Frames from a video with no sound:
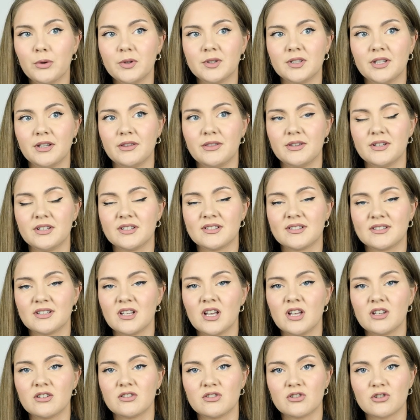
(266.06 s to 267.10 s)
we'll need
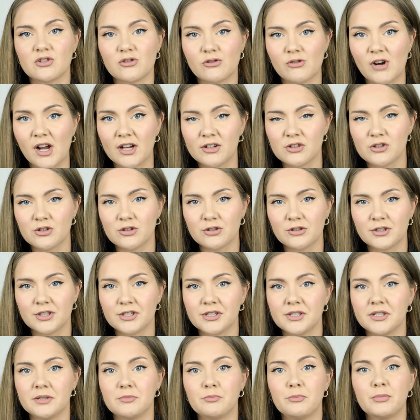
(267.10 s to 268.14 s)
this
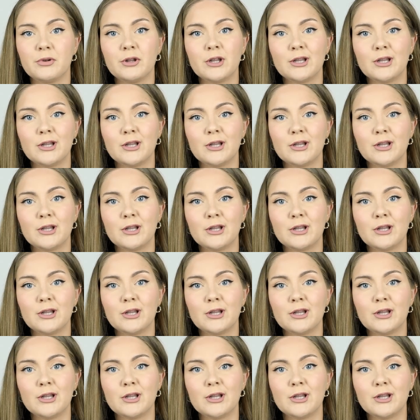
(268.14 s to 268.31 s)
structured